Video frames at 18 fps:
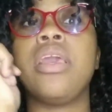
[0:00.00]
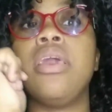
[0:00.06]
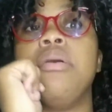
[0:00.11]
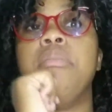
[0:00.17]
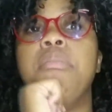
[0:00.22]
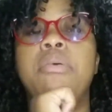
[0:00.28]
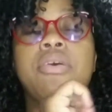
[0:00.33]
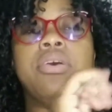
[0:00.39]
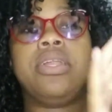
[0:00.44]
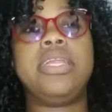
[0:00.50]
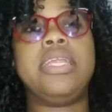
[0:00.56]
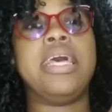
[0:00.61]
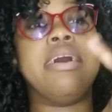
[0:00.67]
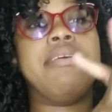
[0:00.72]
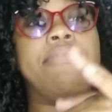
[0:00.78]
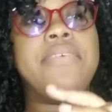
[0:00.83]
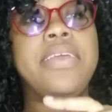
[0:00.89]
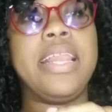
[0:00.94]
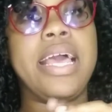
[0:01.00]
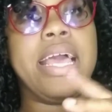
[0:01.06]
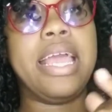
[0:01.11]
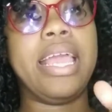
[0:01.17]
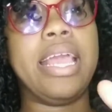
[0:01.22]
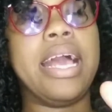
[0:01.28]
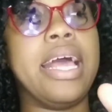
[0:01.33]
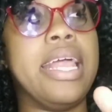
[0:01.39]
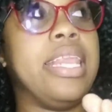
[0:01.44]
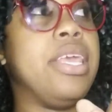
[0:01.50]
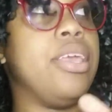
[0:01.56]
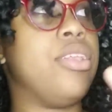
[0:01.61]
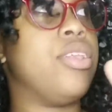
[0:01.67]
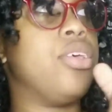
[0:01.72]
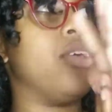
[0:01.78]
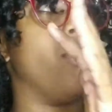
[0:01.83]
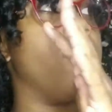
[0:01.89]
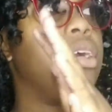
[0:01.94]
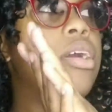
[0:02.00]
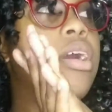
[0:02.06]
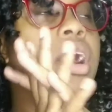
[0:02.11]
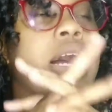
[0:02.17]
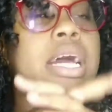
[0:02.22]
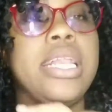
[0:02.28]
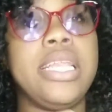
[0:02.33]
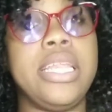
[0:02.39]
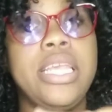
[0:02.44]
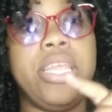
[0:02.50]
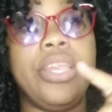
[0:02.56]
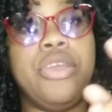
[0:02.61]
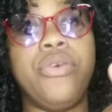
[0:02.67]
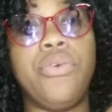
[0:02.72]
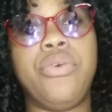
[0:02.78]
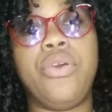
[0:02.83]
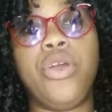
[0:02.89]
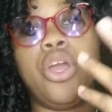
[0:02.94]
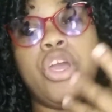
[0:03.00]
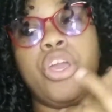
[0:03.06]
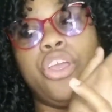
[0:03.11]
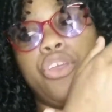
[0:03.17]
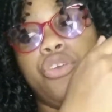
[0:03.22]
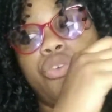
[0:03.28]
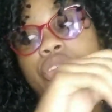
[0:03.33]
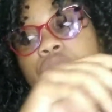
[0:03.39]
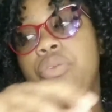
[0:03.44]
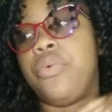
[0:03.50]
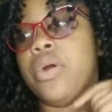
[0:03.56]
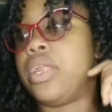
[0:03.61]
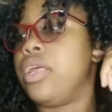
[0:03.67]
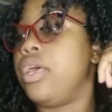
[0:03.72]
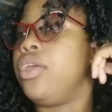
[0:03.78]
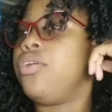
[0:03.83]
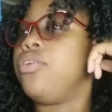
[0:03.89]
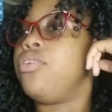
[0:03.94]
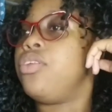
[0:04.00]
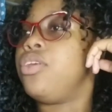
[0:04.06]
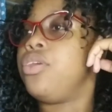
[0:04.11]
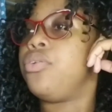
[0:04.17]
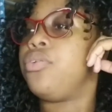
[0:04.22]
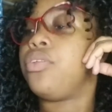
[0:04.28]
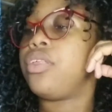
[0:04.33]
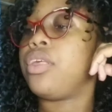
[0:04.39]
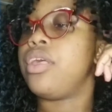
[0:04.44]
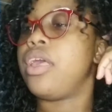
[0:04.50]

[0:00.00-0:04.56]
but i feel like i need to continue using what i used to use